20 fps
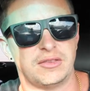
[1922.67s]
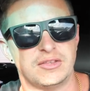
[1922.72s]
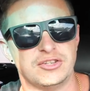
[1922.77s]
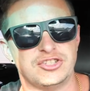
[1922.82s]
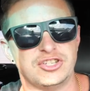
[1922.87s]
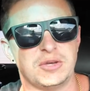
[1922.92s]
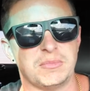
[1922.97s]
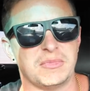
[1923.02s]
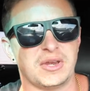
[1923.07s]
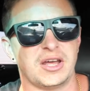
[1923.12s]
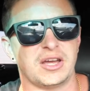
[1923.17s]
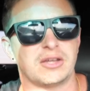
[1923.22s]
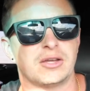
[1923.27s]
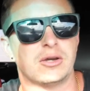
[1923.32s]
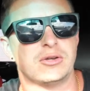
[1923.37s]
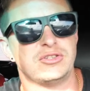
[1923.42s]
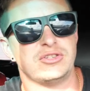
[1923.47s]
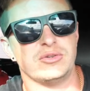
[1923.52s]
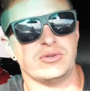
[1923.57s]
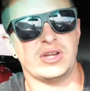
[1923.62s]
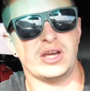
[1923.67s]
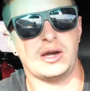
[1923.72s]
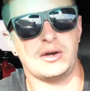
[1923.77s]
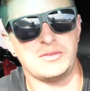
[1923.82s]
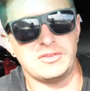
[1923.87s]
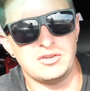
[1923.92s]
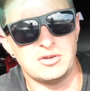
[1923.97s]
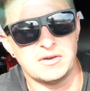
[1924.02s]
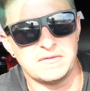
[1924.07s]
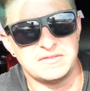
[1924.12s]
The gym that I go to
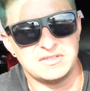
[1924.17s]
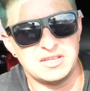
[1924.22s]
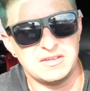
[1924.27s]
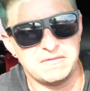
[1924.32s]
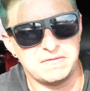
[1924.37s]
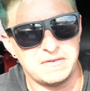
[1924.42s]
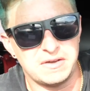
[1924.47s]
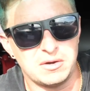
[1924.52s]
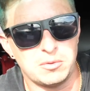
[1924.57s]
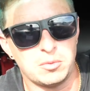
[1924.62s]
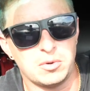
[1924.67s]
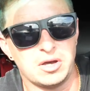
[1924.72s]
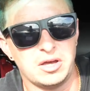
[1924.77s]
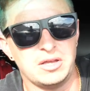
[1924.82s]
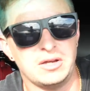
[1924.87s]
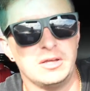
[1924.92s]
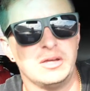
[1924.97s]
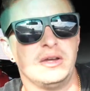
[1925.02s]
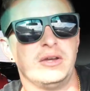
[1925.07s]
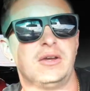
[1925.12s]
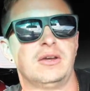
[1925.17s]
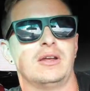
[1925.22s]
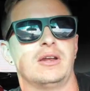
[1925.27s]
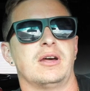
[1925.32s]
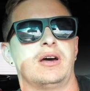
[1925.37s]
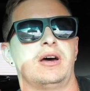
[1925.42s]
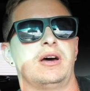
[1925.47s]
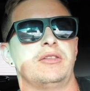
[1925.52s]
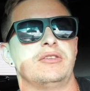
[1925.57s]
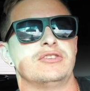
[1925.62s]
now, the UFC Fit
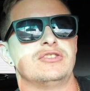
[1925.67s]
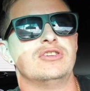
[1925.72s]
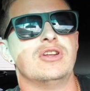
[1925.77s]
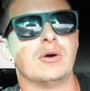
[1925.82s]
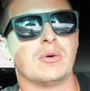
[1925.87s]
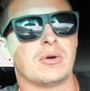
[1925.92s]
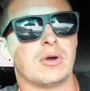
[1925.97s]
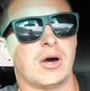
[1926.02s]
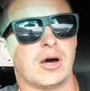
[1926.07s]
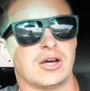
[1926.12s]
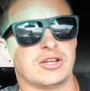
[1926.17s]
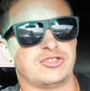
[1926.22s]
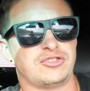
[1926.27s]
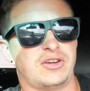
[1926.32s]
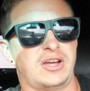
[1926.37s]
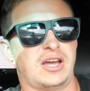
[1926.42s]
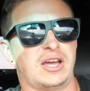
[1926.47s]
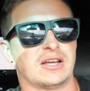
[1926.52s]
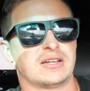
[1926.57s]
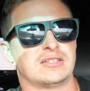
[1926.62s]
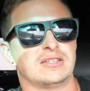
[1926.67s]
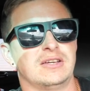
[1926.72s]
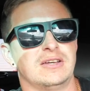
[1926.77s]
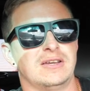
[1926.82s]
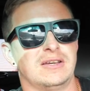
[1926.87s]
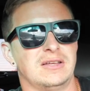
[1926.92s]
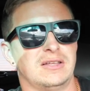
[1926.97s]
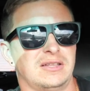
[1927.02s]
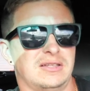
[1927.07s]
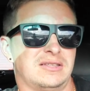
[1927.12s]
one. There's no contract.
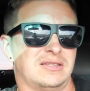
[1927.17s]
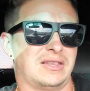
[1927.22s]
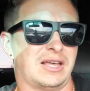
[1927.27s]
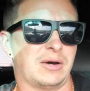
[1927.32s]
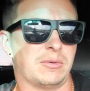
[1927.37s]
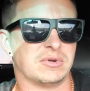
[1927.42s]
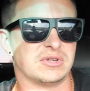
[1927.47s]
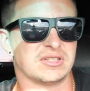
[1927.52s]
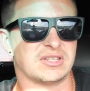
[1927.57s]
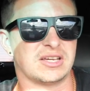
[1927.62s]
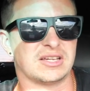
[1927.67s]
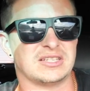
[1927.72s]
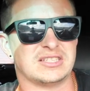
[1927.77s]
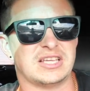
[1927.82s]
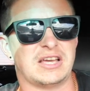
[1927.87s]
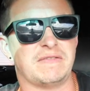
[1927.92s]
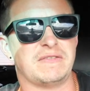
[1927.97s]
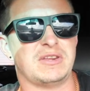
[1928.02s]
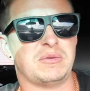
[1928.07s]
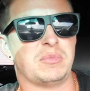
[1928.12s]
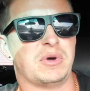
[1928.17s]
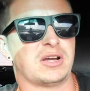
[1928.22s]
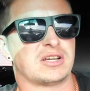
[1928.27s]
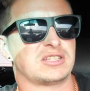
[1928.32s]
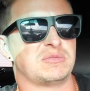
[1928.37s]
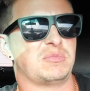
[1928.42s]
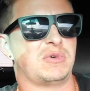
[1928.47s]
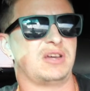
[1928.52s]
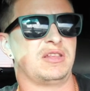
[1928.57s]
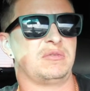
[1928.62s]
That one's like 70
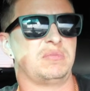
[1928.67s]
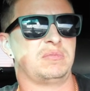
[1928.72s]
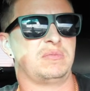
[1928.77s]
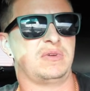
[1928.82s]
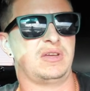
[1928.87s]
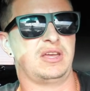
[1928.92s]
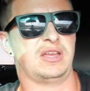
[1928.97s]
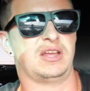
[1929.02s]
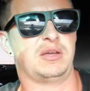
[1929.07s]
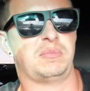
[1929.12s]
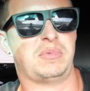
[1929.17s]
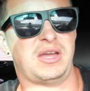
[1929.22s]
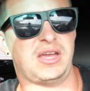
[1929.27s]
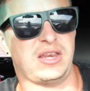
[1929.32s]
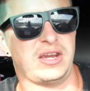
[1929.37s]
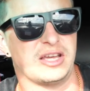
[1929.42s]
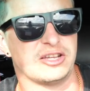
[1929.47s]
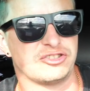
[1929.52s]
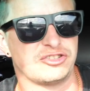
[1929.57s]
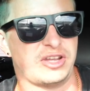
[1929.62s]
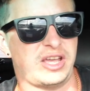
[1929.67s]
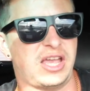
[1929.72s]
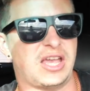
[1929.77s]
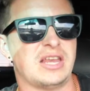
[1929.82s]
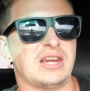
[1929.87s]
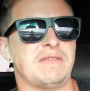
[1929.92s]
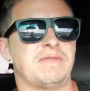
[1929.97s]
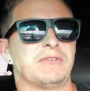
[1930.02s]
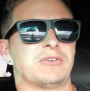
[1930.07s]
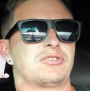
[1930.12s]
bucks a month, and I pay an extra
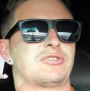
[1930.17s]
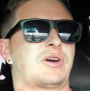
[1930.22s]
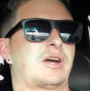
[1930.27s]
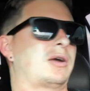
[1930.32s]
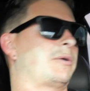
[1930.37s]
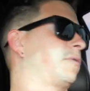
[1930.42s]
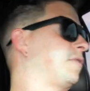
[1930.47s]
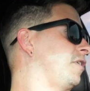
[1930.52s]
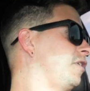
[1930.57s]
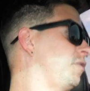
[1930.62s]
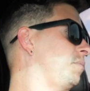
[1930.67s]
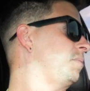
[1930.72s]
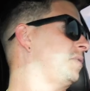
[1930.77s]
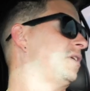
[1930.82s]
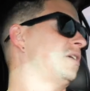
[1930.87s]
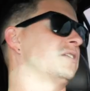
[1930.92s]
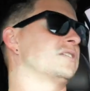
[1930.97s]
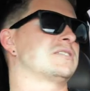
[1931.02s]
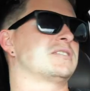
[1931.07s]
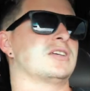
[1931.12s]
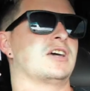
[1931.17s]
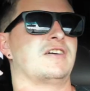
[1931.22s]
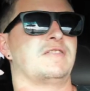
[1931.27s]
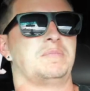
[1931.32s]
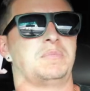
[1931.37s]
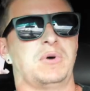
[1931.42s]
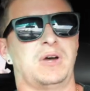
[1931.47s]
80 for cryotherapy and stuff.